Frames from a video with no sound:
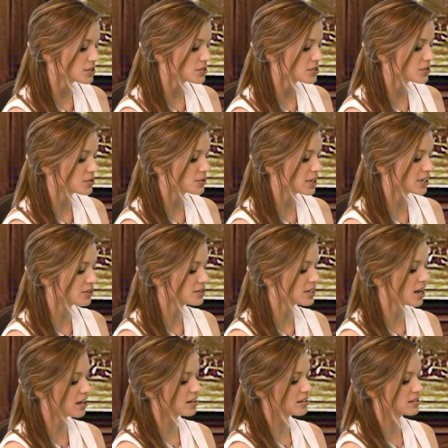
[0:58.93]
So can you
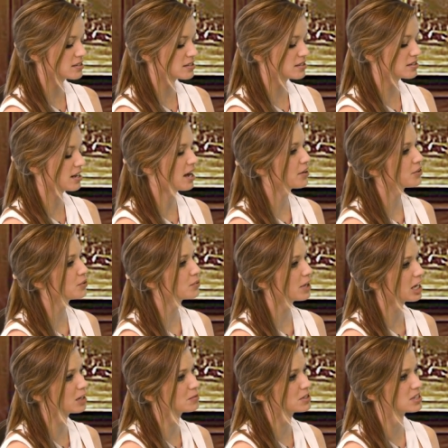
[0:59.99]
tell us how you
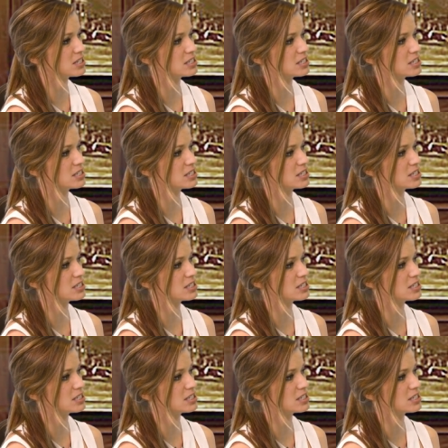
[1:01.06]
came to